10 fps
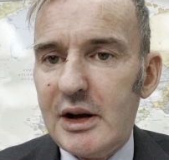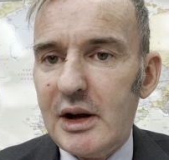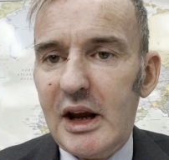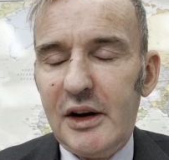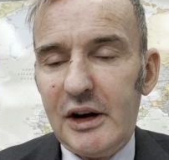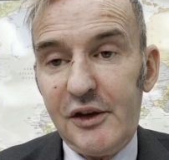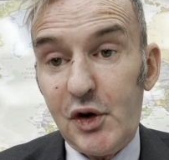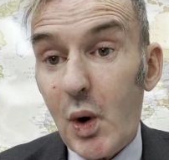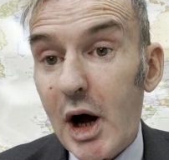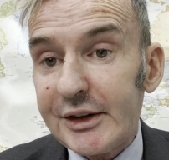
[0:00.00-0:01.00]
if
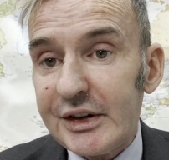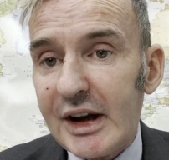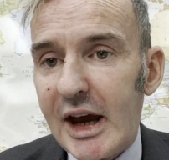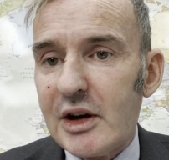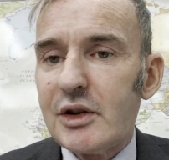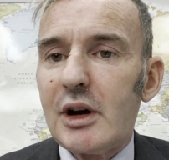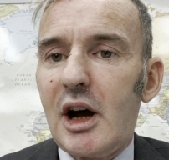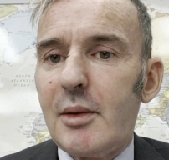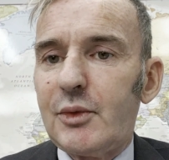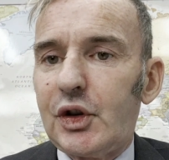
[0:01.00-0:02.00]
you are detained,
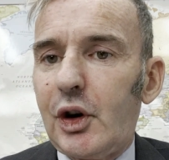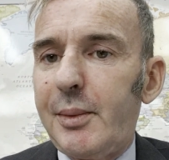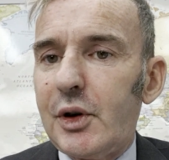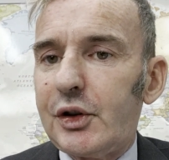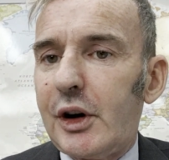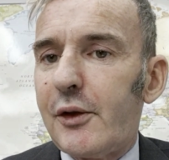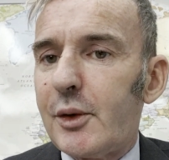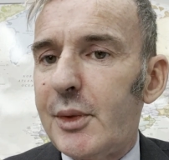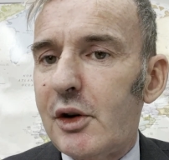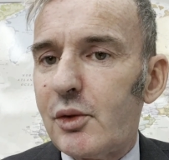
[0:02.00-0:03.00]
stopping yourself
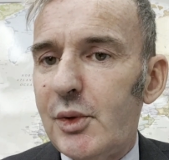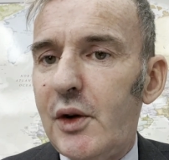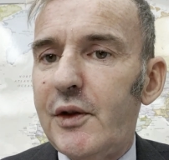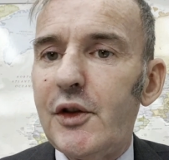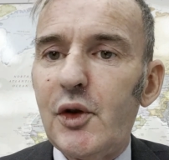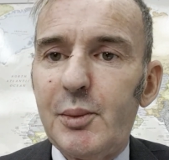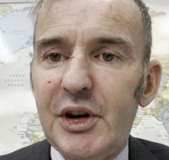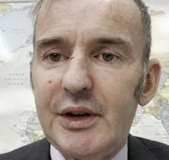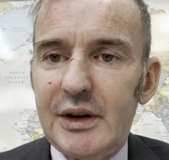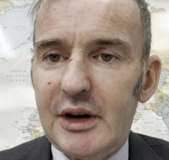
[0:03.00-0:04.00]
from being removed if you've
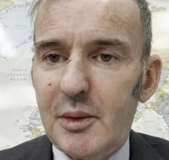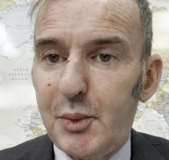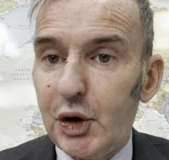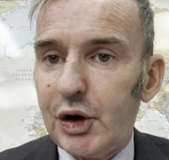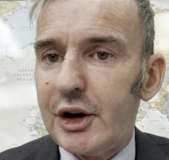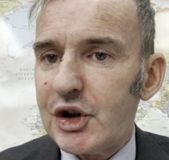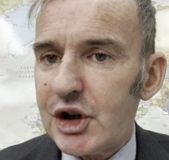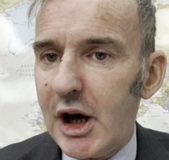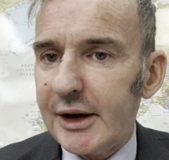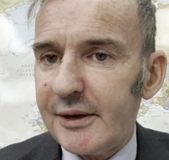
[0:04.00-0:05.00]
been put on a
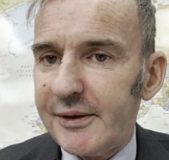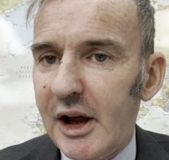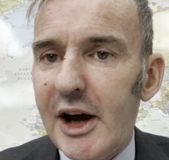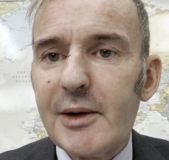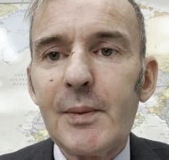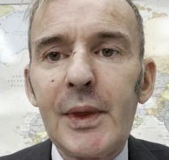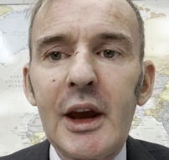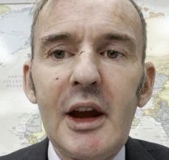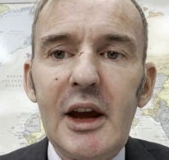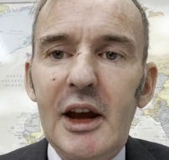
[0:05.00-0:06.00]
charter flight
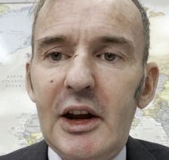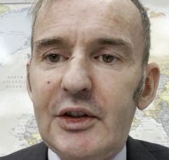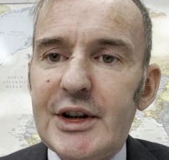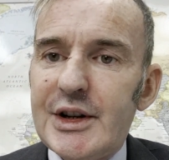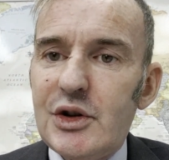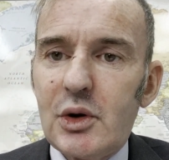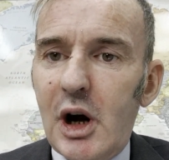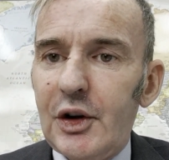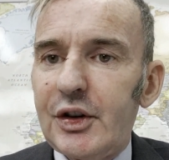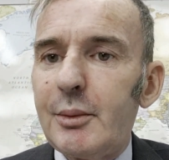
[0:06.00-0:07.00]
is that you
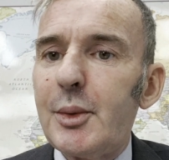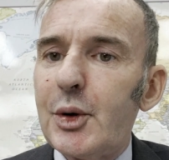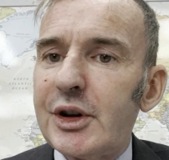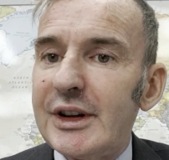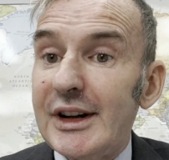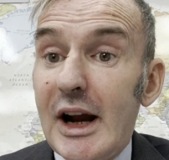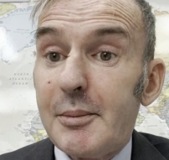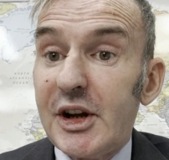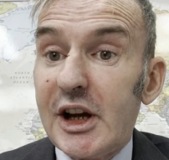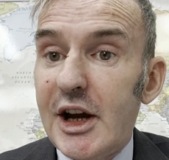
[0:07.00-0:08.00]
can't simply put in an
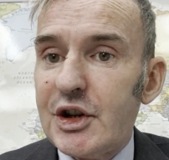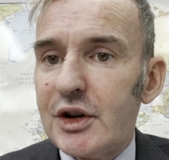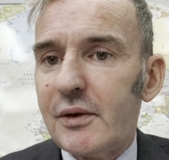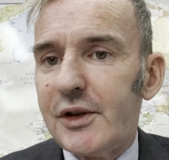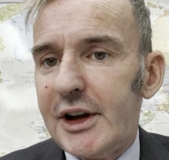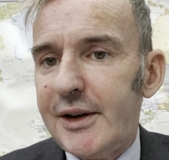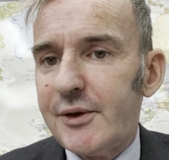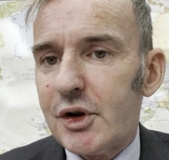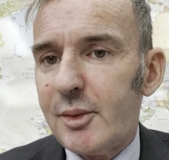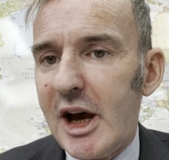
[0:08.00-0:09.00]
application for leave
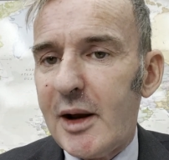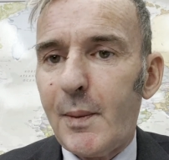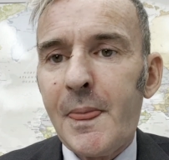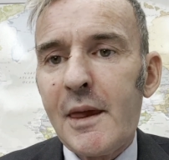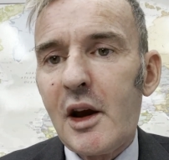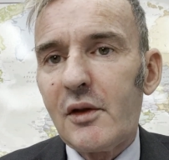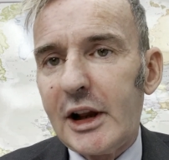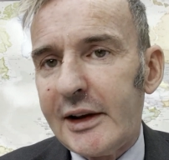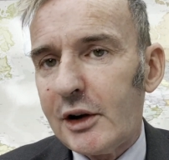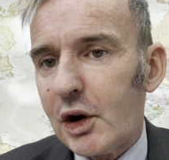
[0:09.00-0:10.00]
to remain,
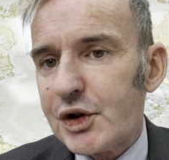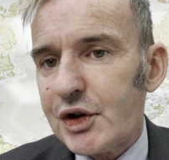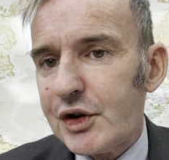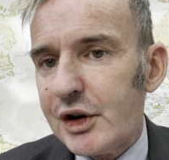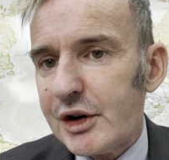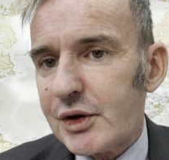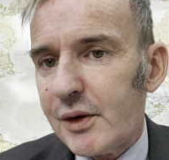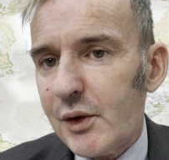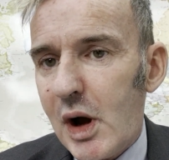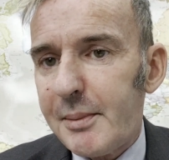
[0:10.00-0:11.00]
then lodge a judicial
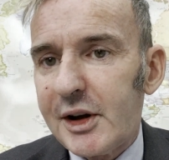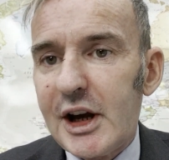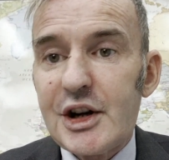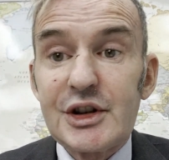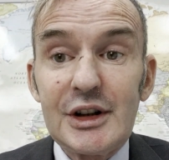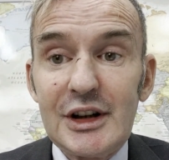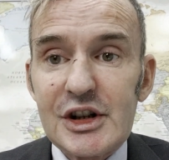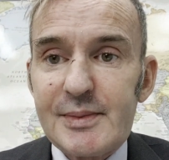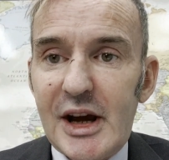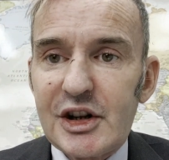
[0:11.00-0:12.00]
review application and
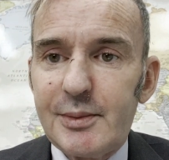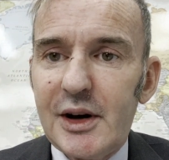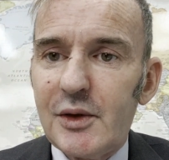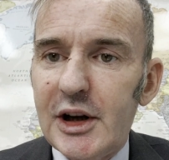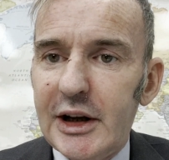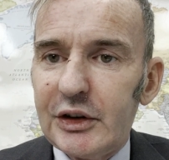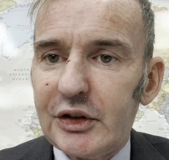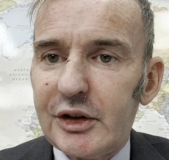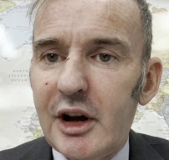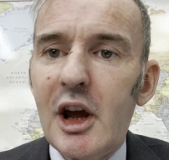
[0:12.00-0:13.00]
expect to be
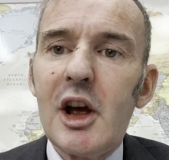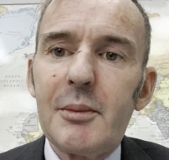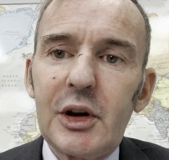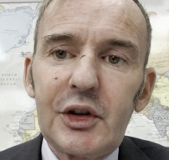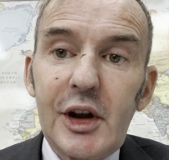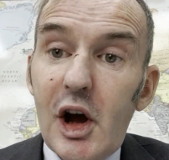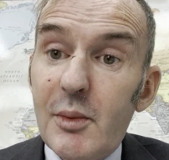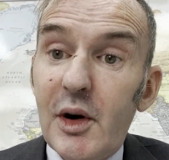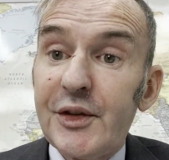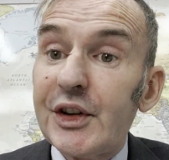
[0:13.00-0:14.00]
released, because the Home
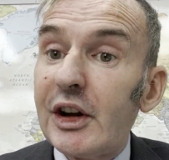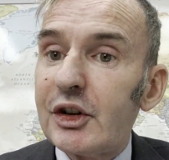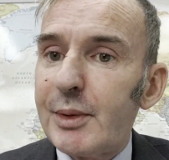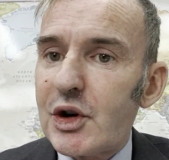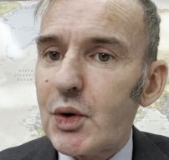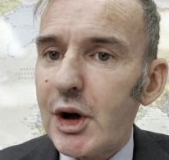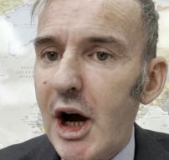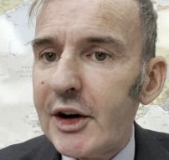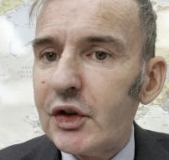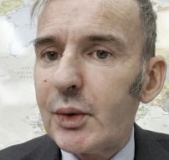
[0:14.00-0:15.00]
Office has special
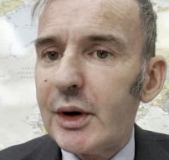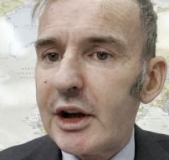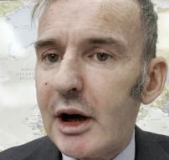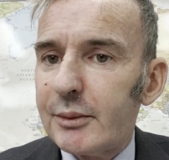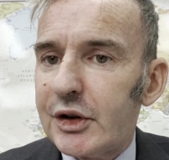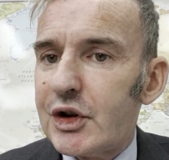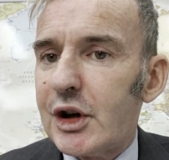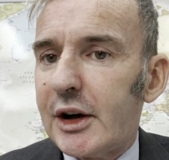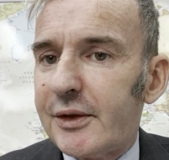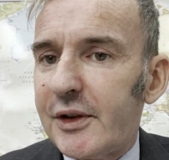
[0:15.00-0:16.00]
guidance when it comes to
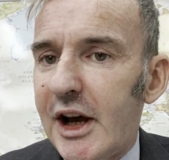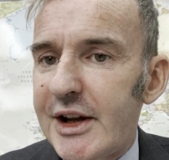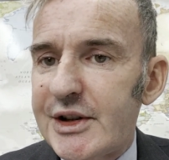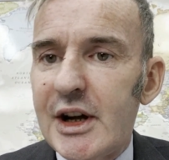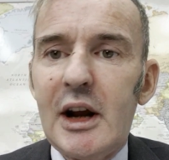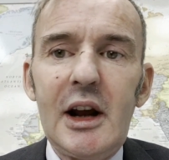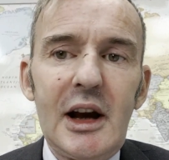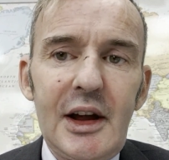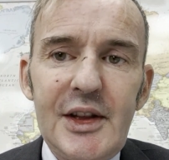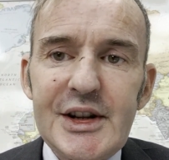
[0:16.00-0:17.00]
charter flights,
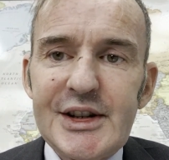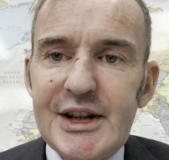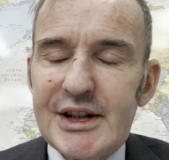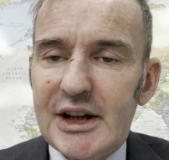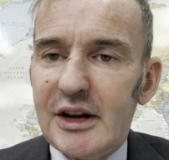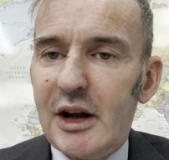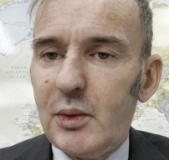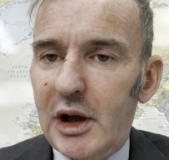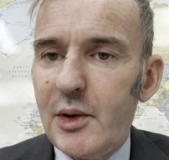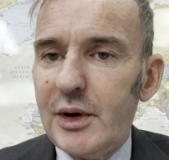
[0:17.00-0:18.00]
and this is that they
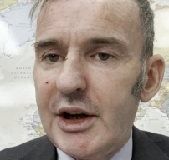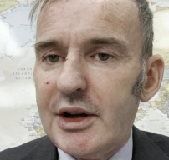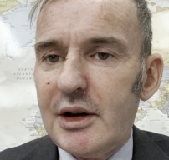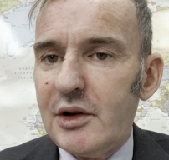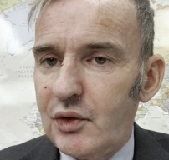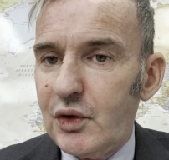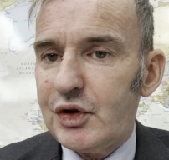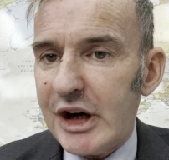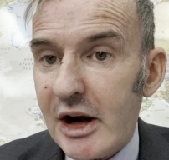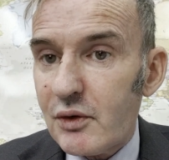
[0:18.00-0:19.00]
will only
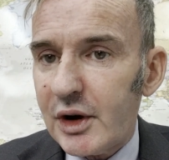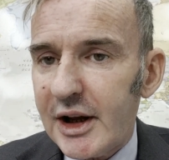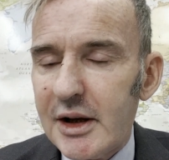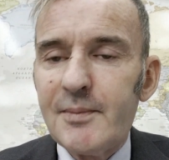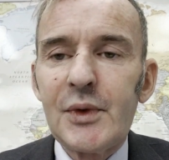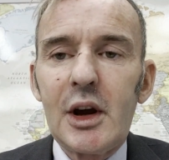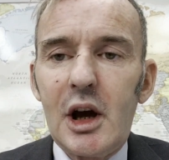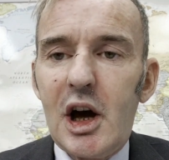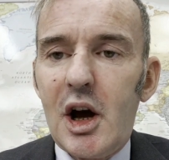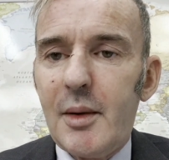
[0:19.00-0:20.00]
generally
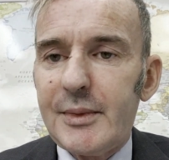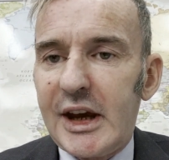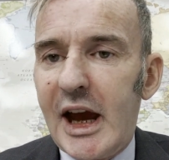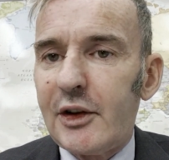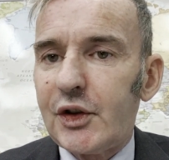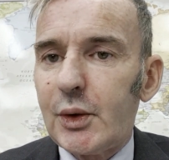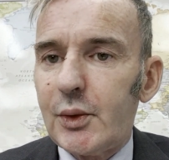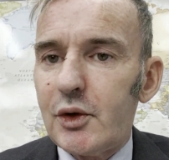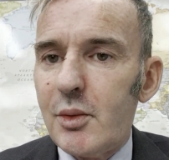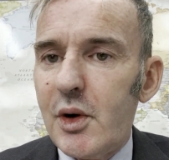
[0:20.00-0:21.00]
cancel the
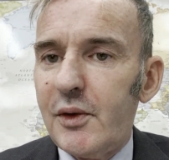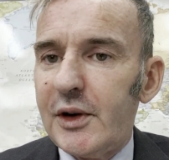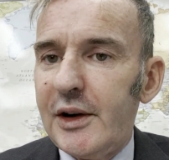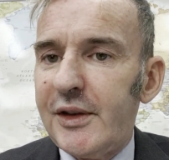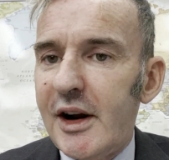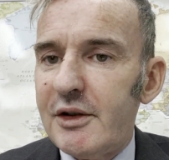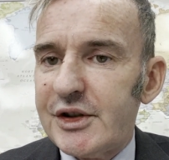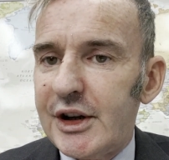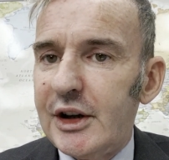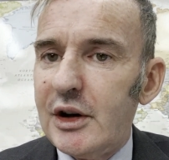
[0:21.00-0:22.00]
removal if there is
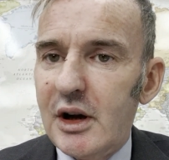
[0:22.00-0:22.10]
an